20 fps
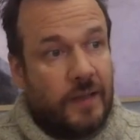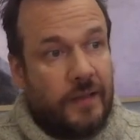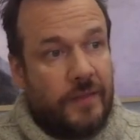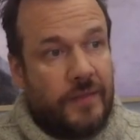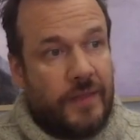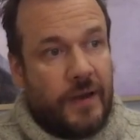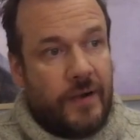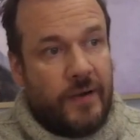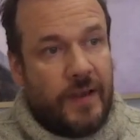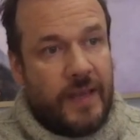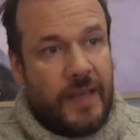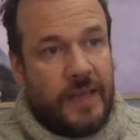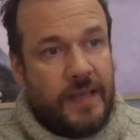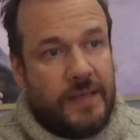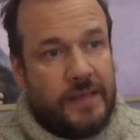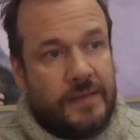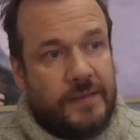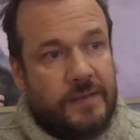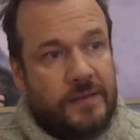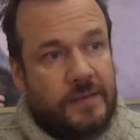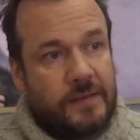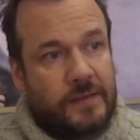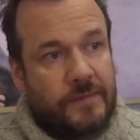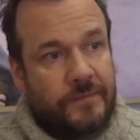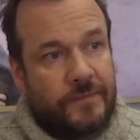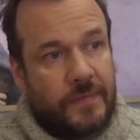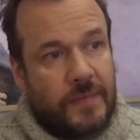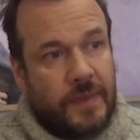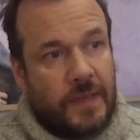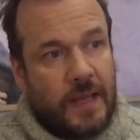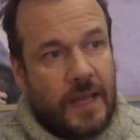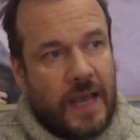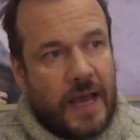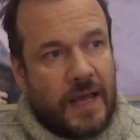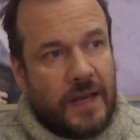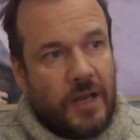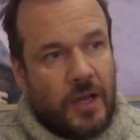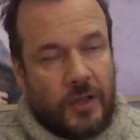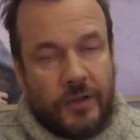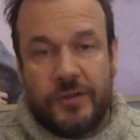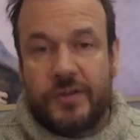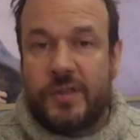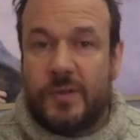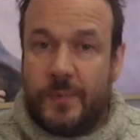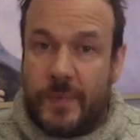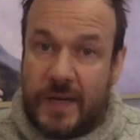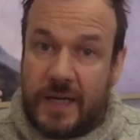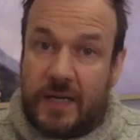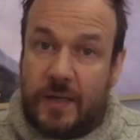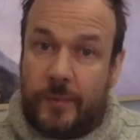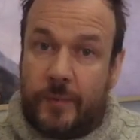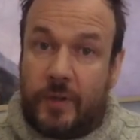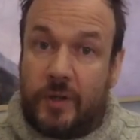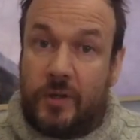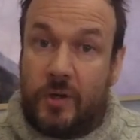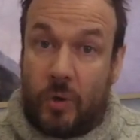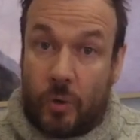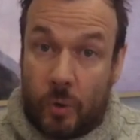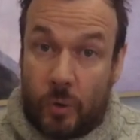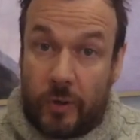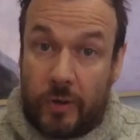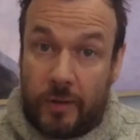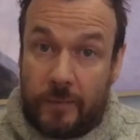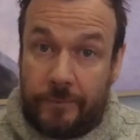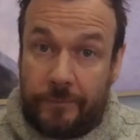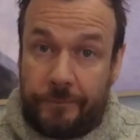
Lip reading: there is an unspeakable core